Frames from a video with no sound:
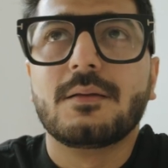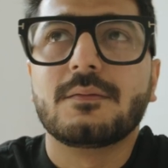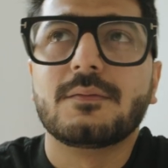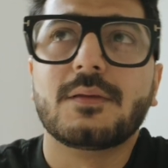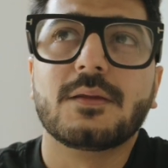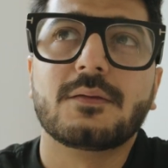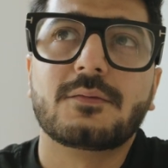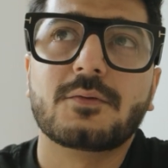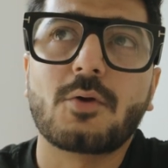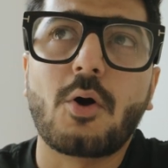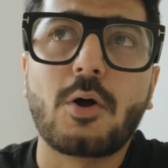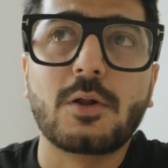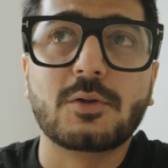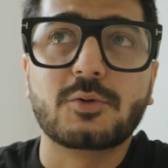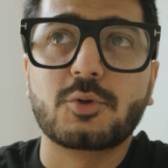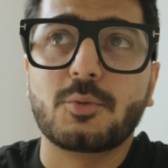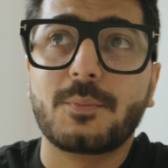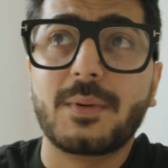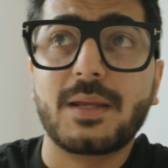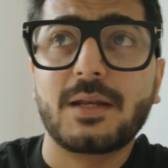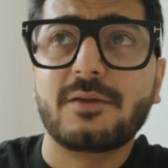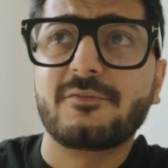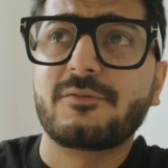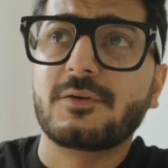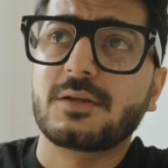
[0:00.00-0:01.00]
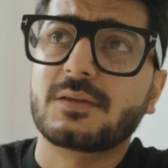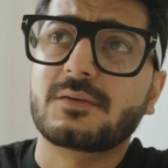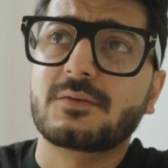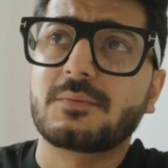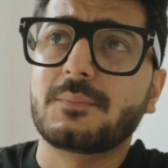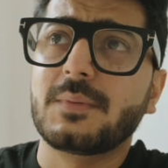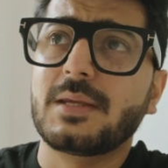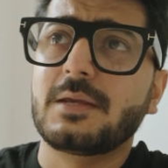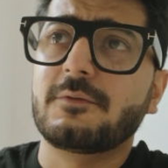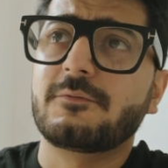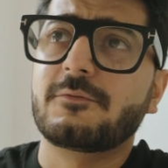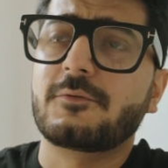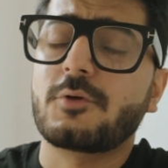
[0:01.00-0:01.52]
This also benefits
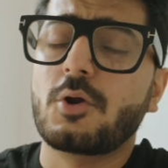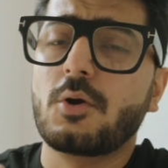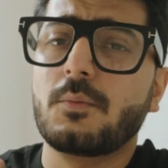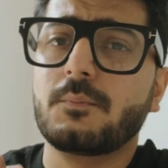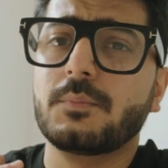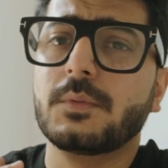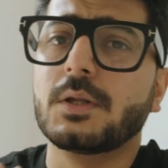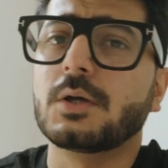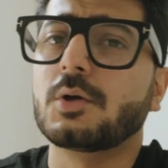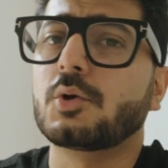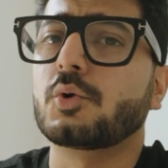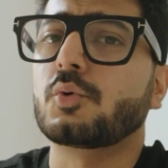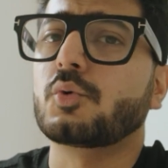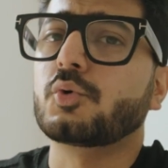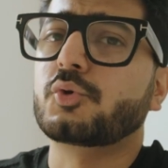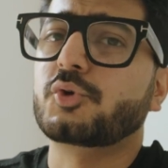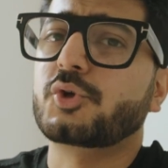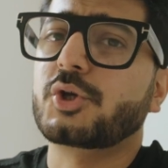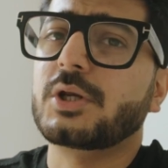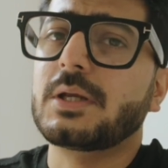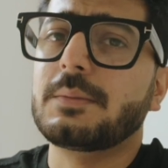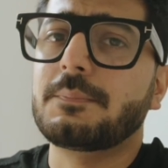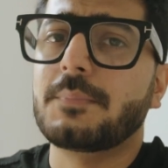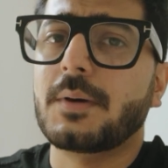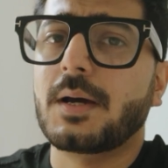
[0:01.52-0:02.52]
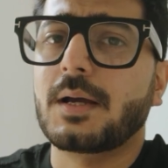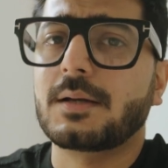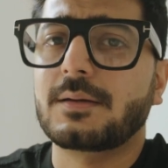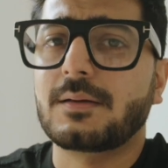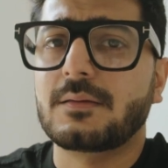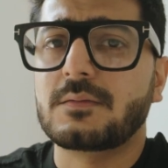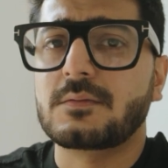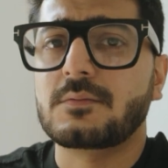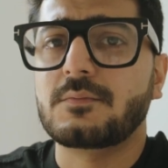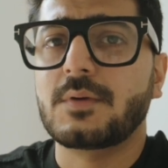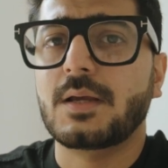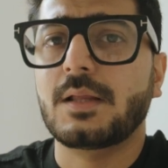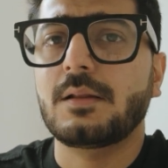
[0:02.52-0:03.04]
me from the grocery part
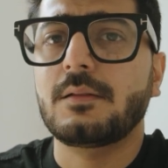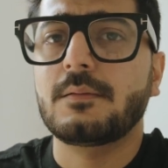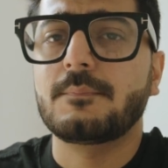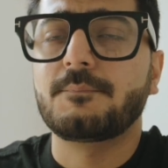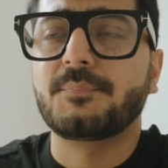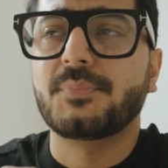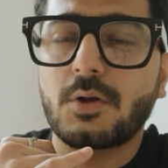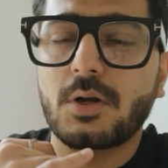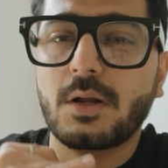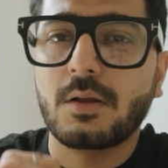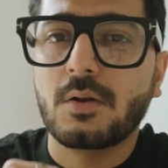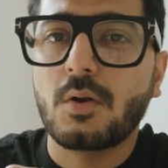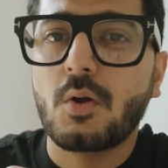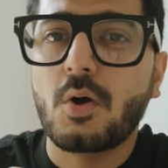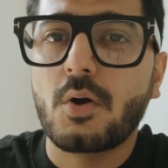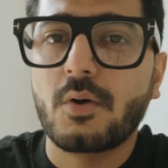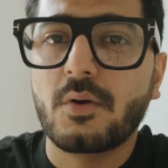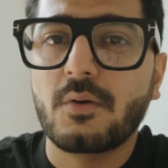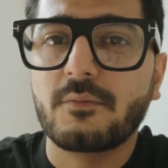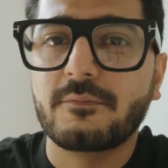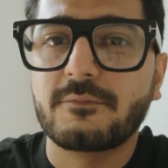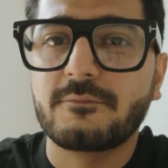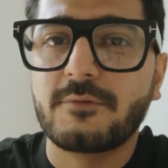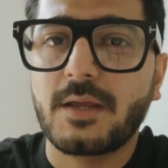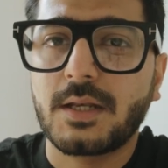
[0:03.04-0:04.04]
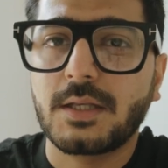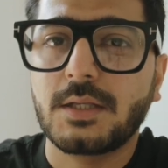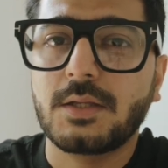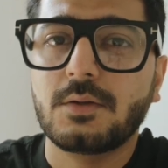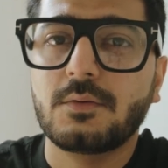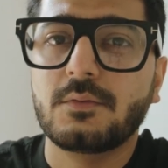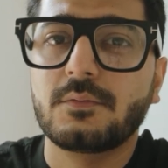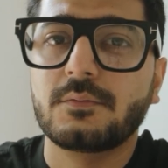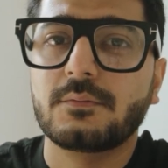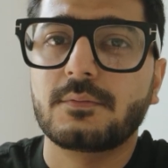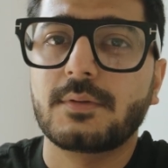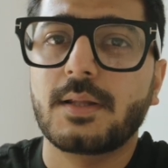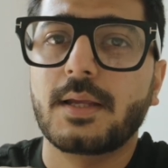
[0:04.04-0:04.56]
as well. For a lot of
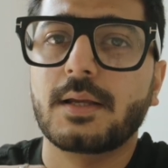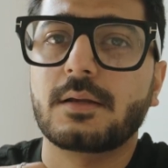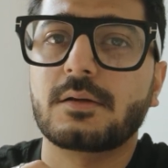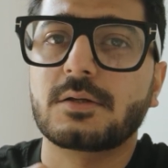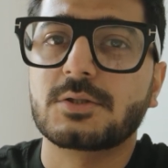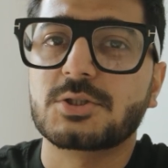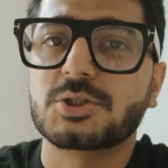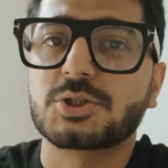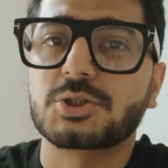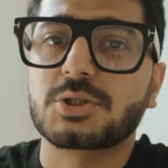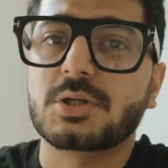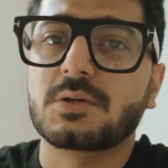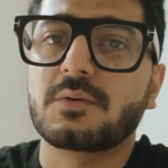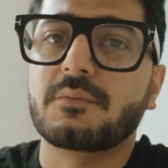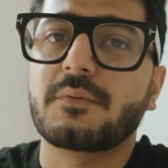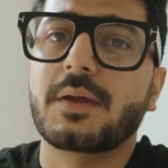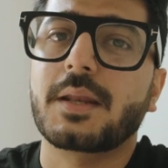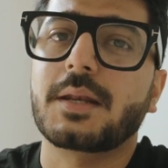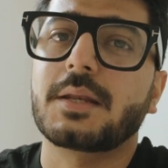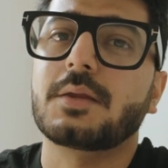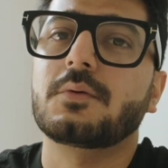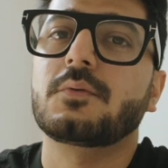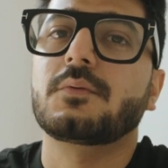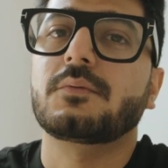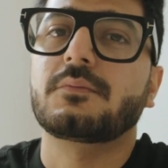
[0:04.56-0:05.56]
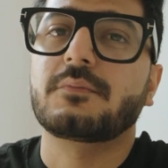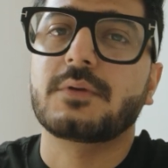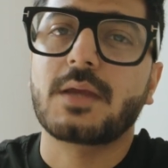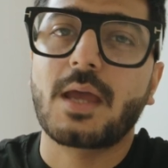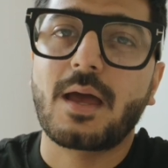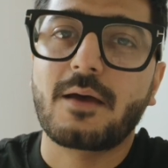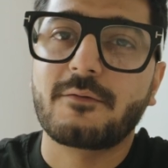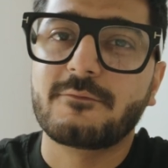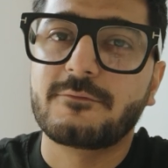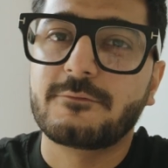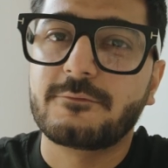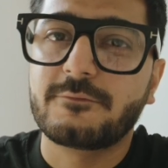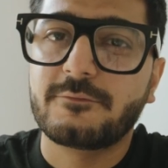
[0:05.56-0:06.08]
venues, like registered venues, we
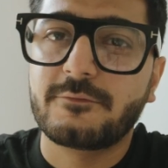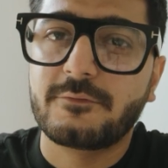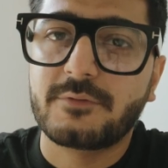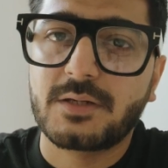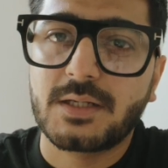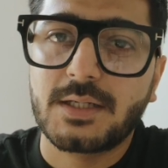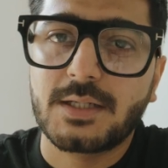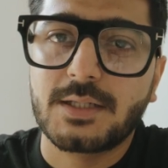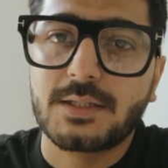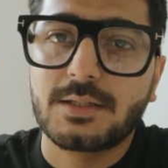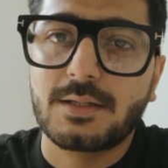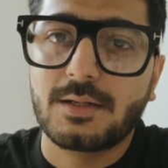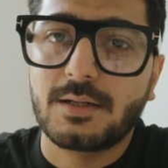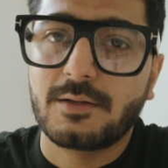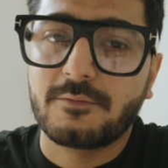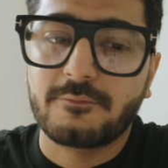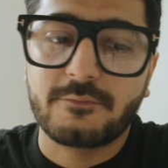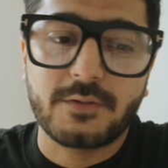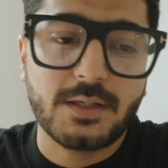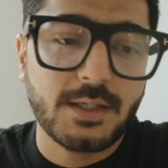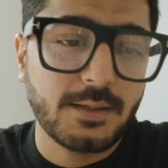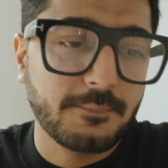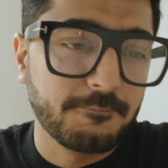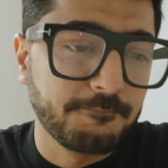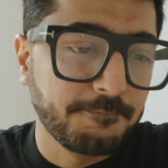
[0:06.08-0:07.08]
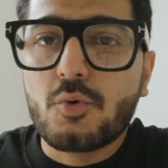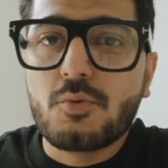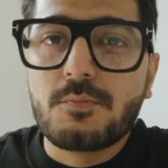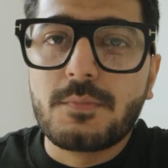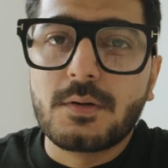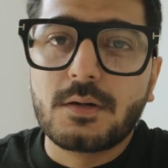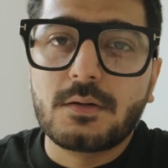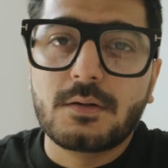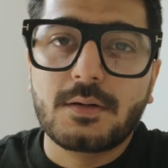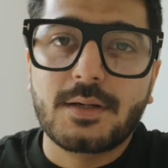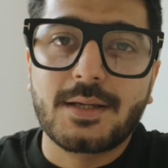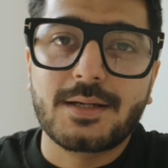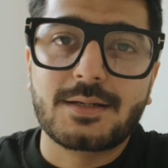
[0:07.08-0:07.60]
have free delivery.
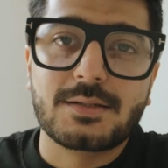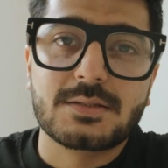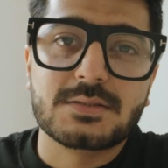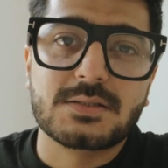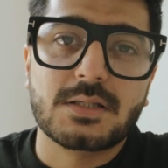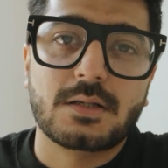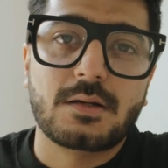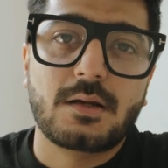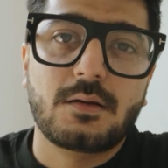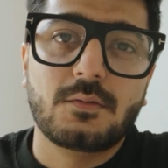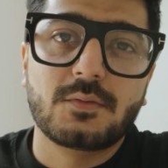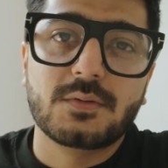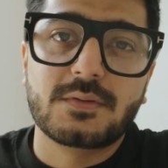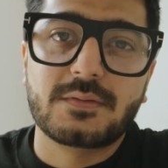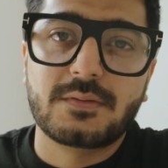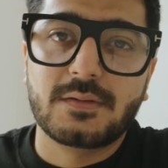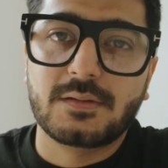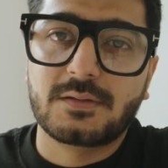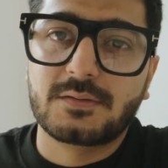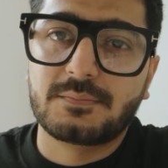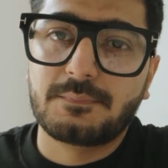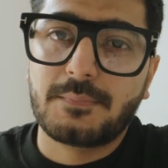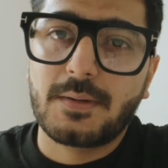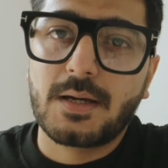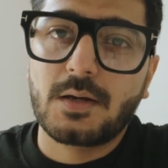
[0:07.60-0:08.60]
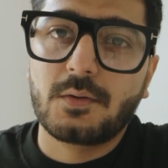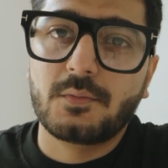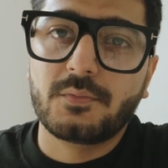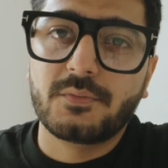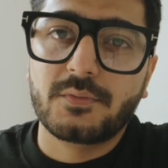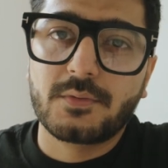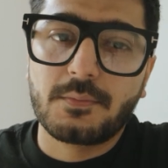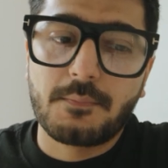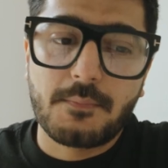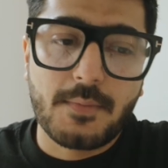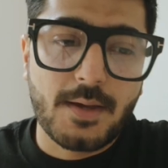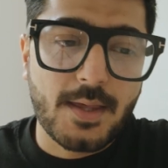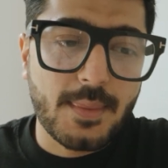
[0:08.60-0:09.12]
Uber, it is around
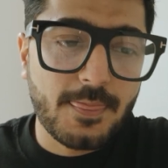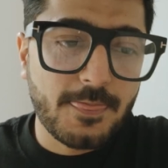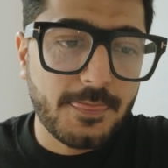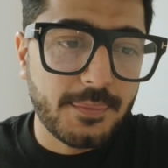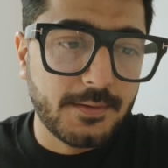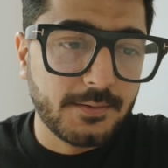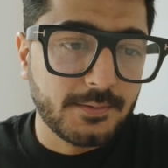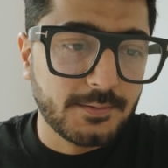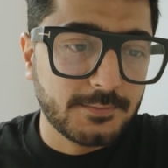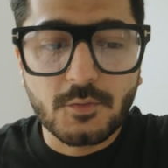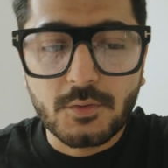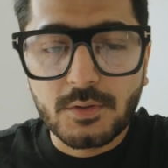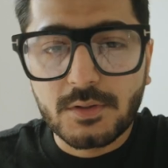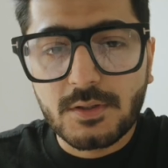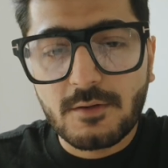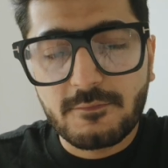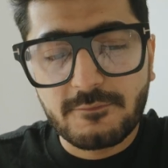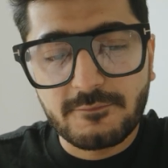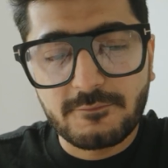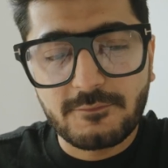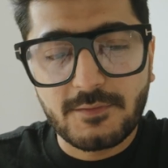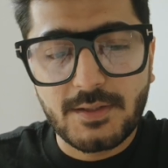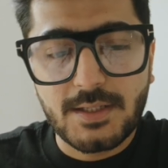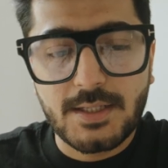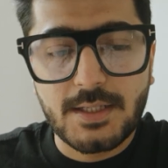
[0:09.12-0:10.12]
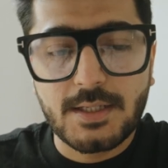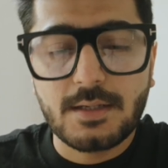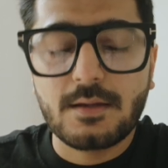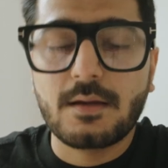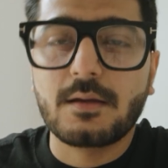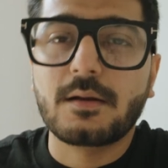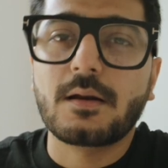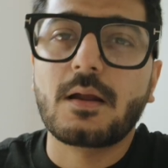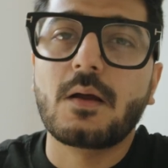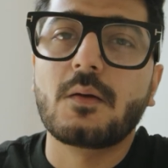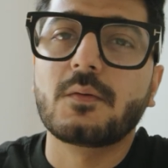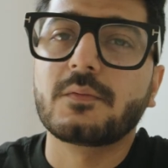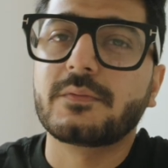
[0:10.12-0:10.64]
£6 a month. So roughly
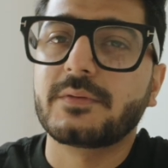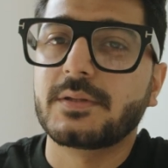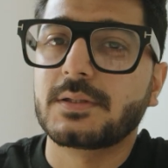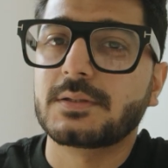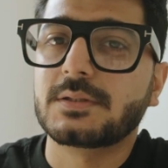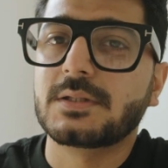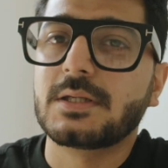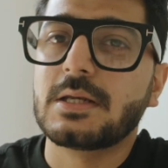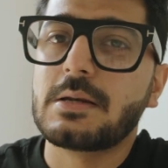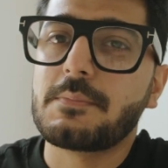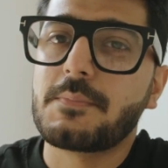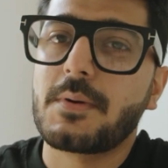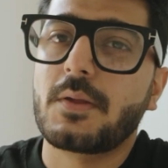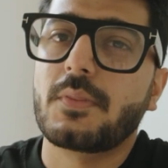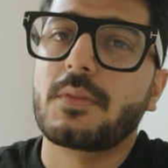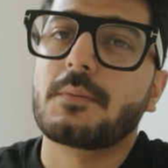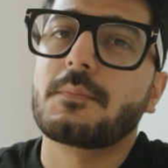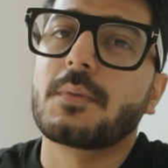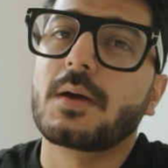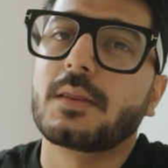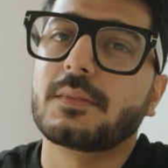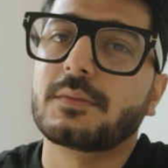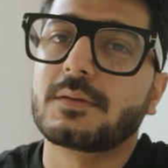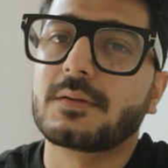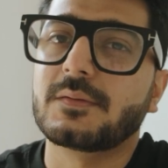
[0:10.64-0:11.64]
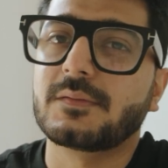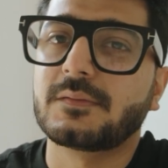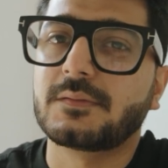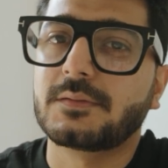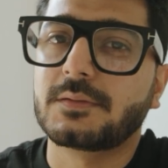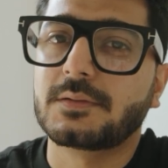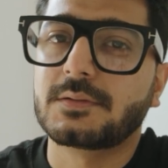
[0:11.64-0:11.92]
around £16 a month is